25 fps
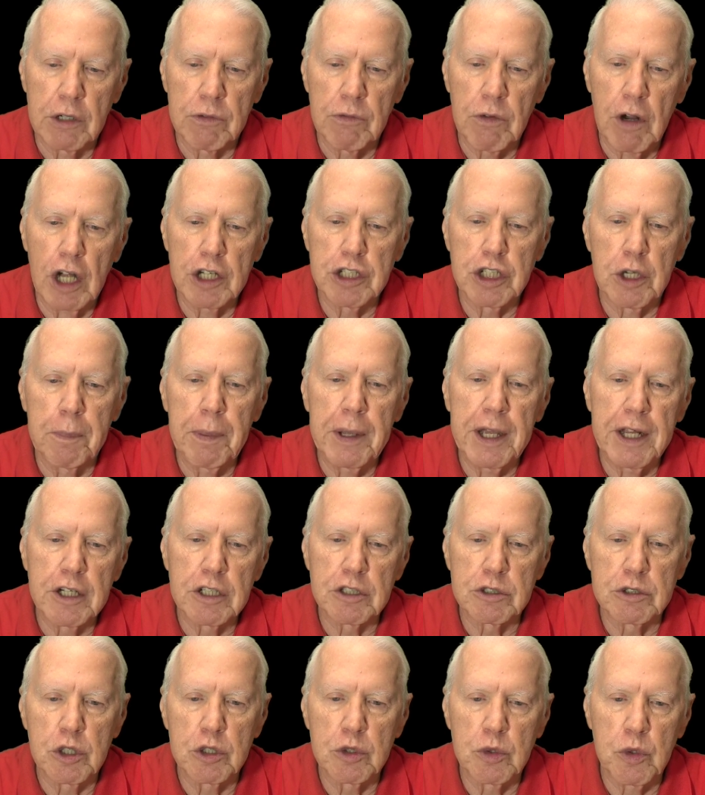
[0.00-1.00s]
and Roger
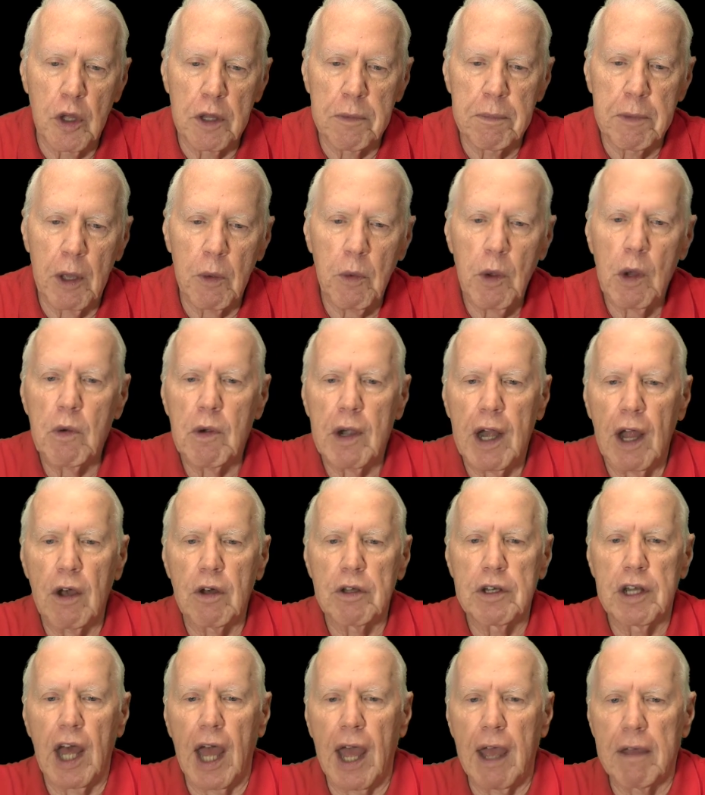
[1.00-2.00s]
Peters was with me, we were
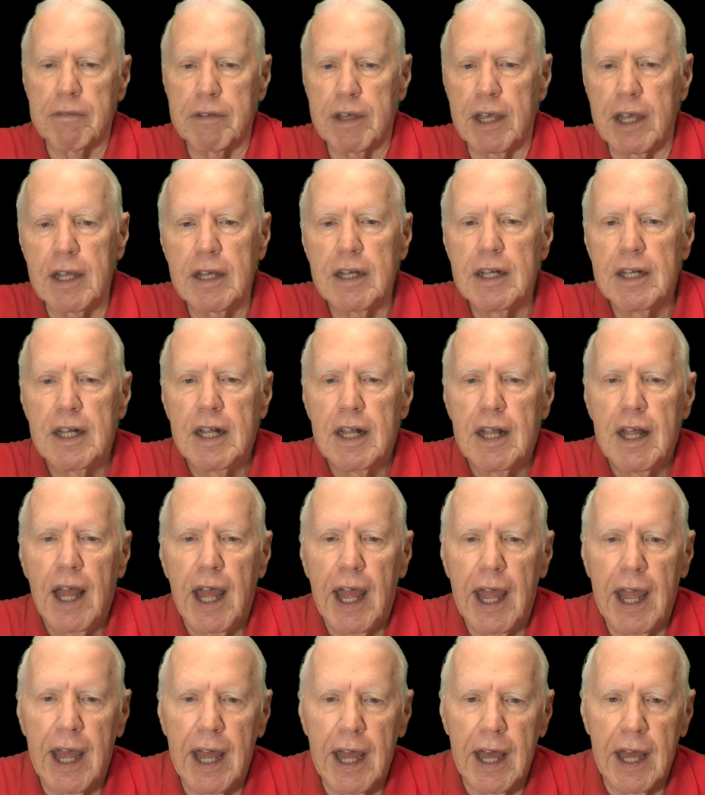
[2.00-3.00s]
out diving
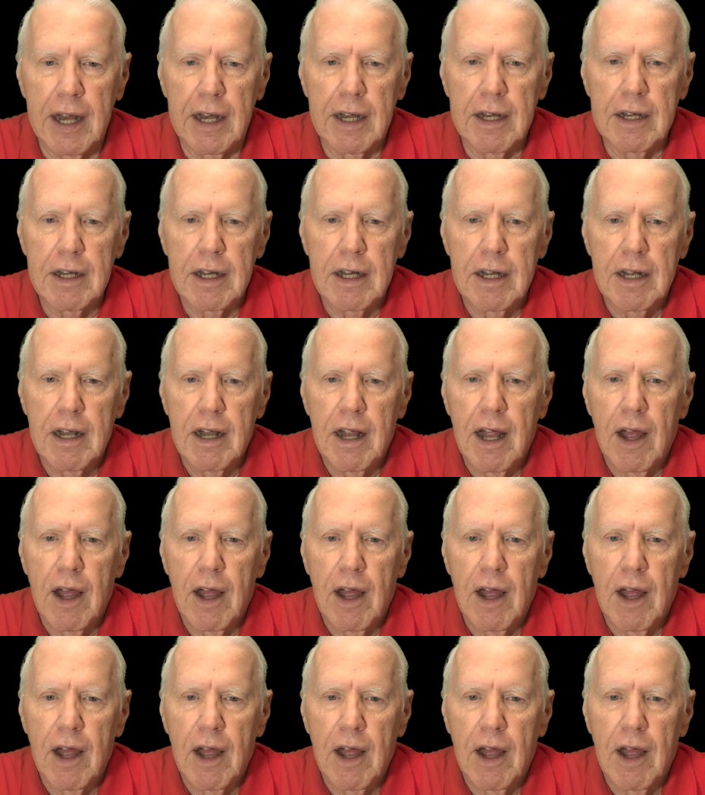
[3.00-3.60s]
and